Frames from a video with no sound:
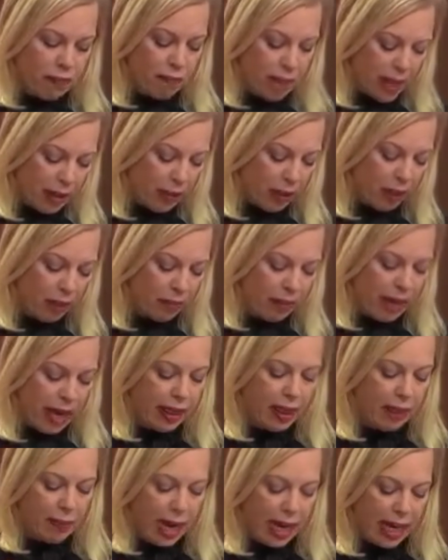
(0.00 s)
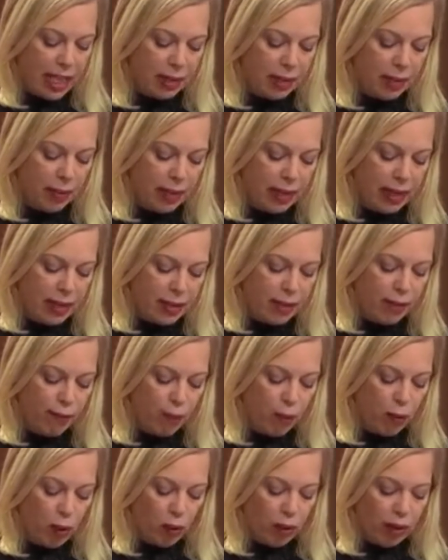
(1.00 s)
minimum and the maximum is
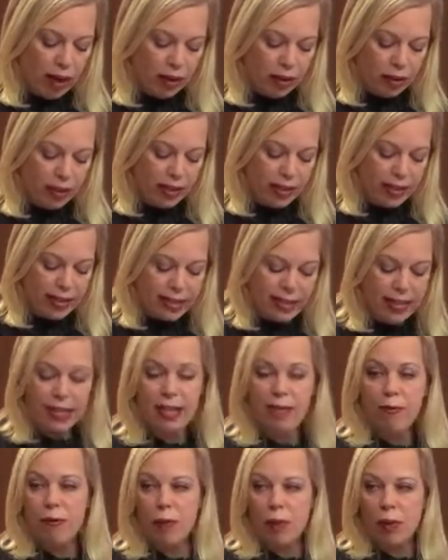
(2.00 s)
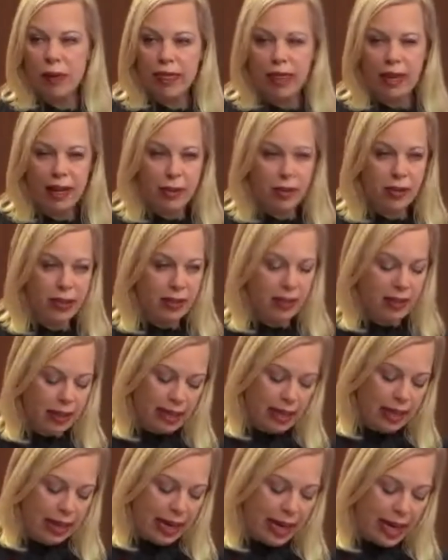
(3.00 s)

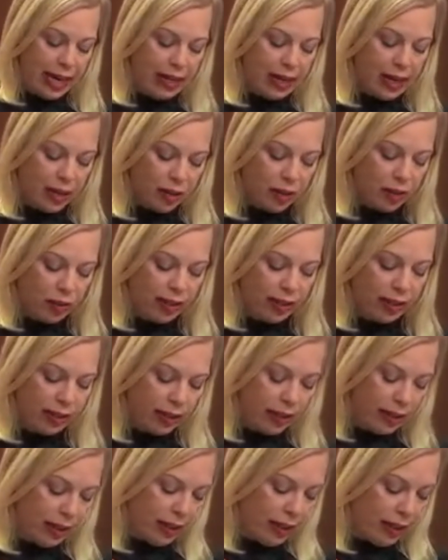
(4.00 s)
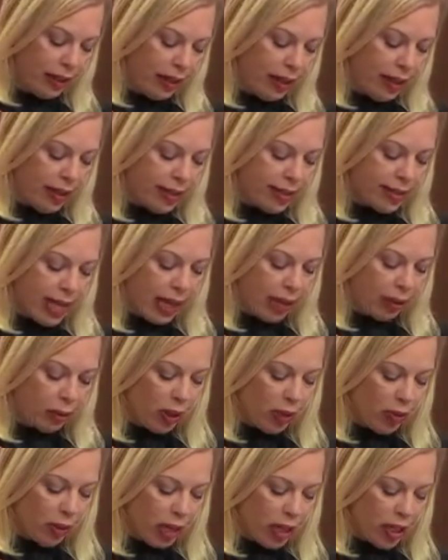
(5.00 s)
$464,800. The
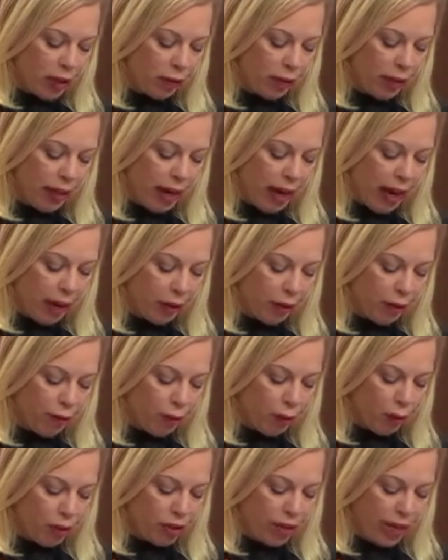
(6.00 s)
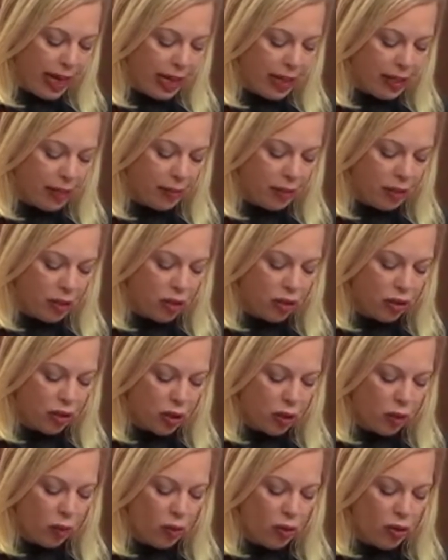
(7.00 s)
salary range for the other 4 to 8
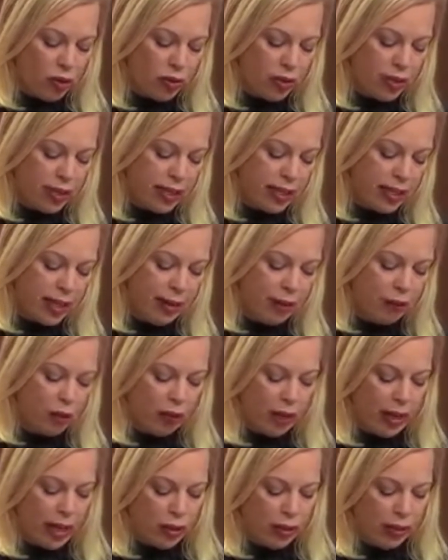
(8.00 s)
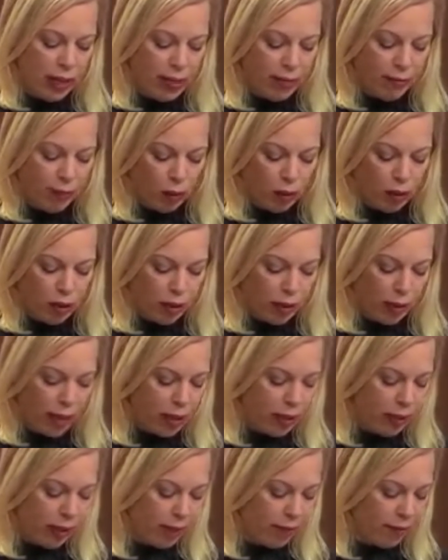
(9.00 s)
commissioners will use the same
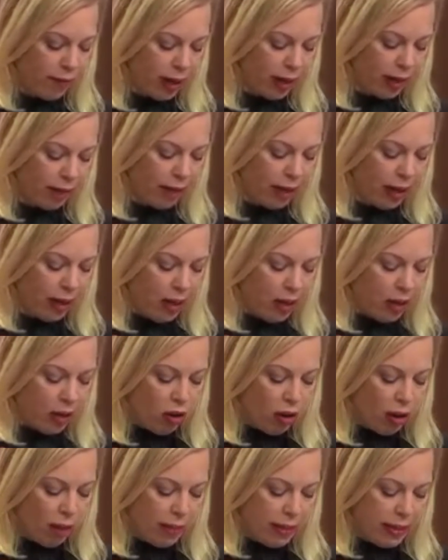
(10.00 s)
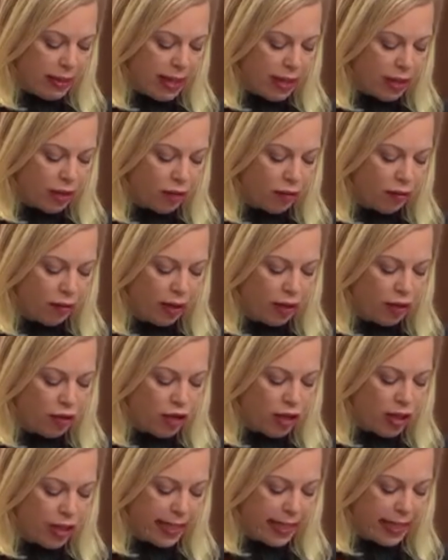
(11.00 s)
2024-2025 compensation for the
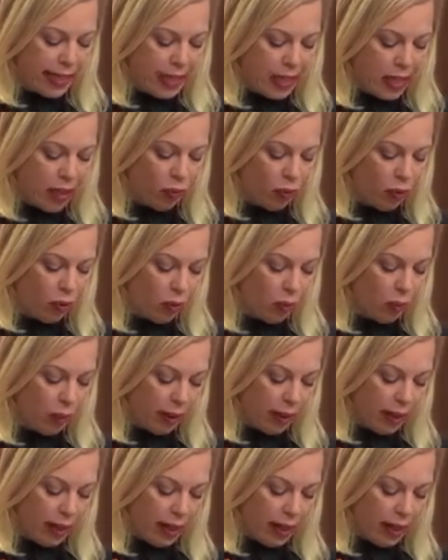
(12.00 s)
GC group,